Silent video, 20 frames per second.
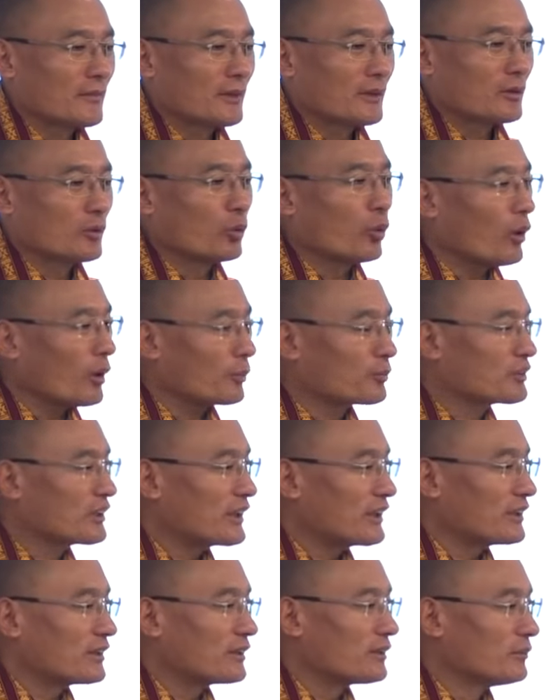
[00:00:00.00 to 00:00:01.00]

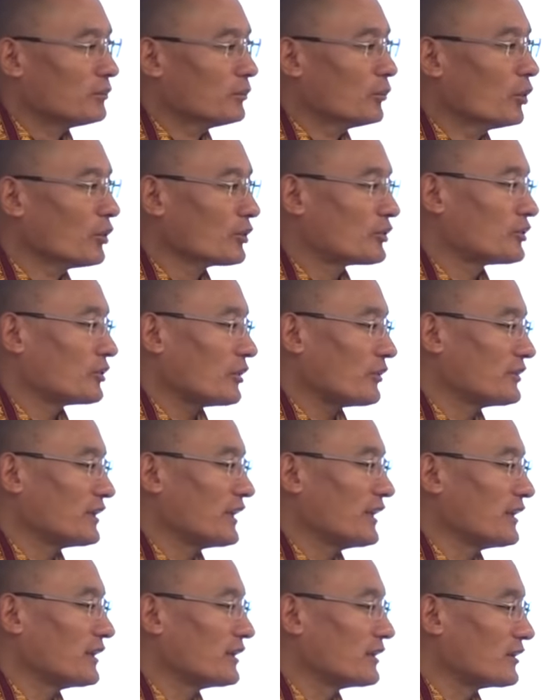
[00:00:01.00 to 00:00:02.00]
co-opted most of
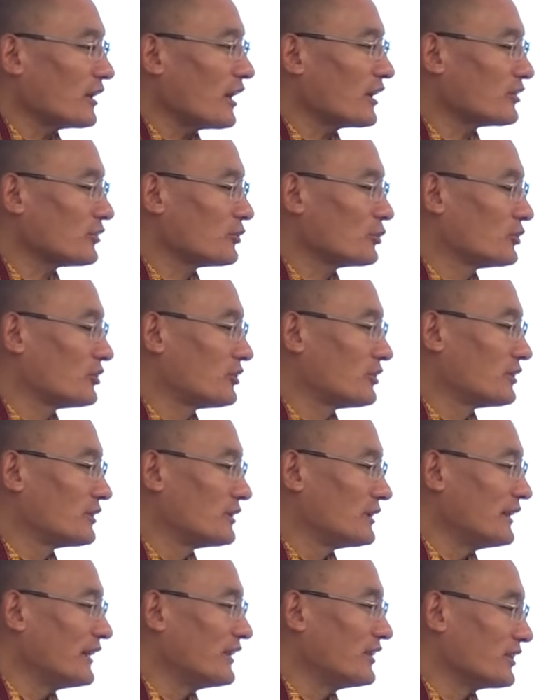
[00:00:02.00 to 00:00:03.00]
the grassroots
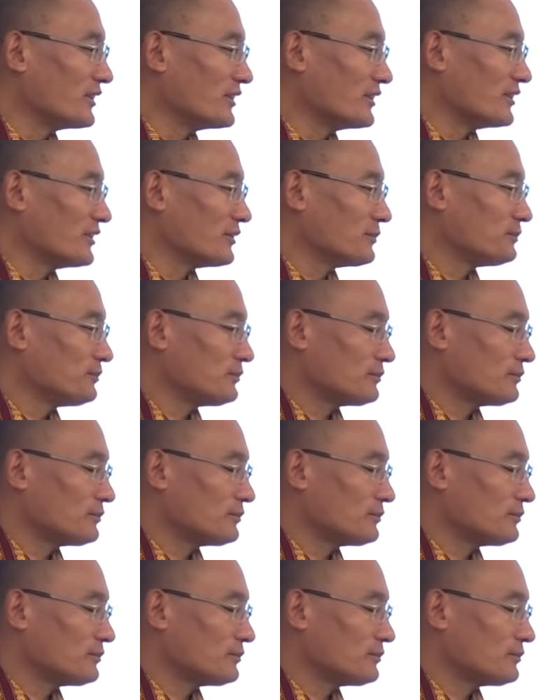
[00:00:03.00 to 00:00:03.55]
leaders.